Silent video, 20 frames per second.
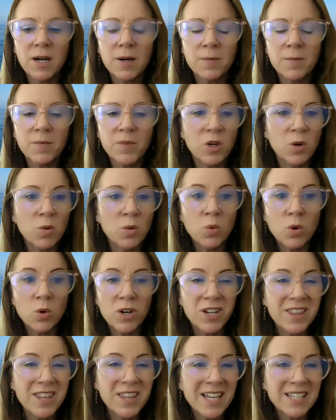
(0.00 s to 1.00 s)

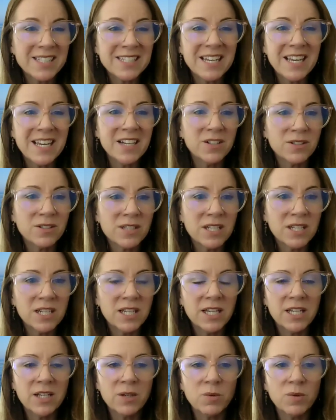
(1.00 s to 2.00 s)
wood that has nails in
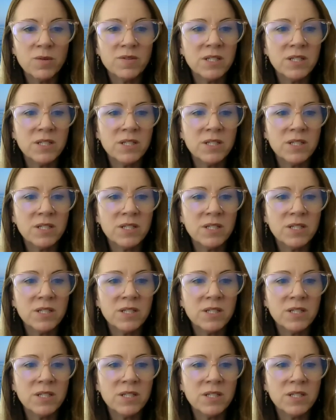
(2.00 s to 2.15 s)
it.